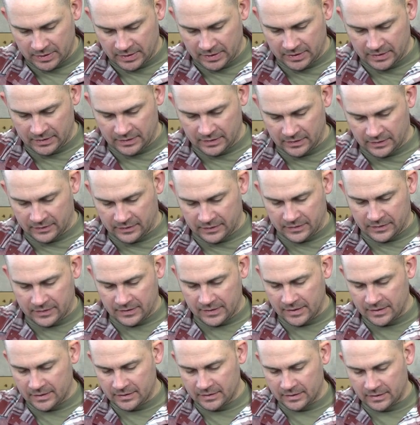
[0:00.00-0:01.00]
and the
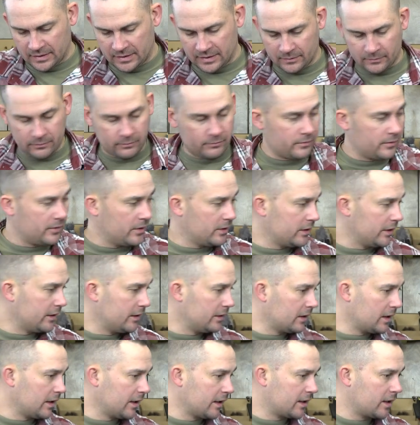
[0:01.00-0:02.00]
thing that I really
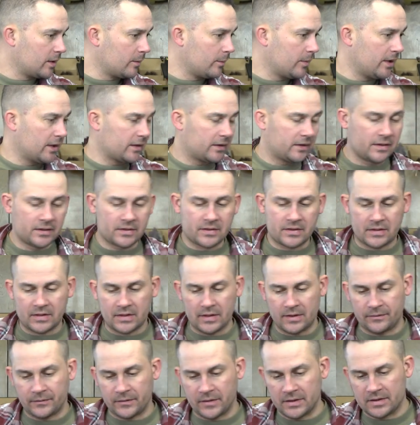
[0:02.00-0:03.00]
like about this
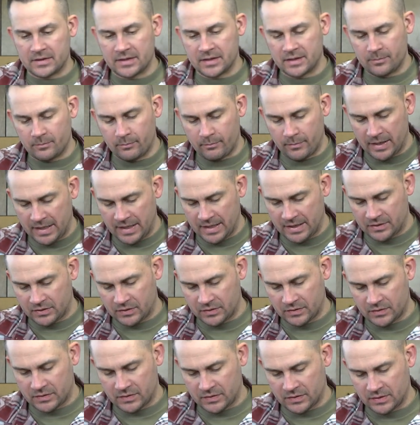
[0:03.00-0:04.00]
stuff is it
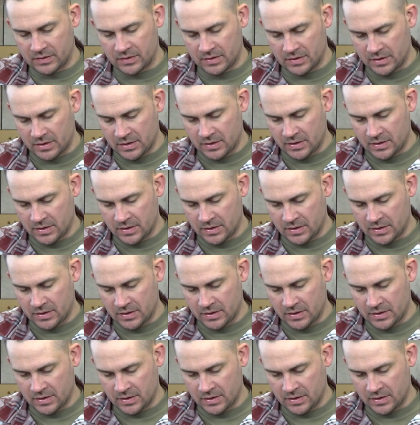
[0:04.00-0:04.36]
matches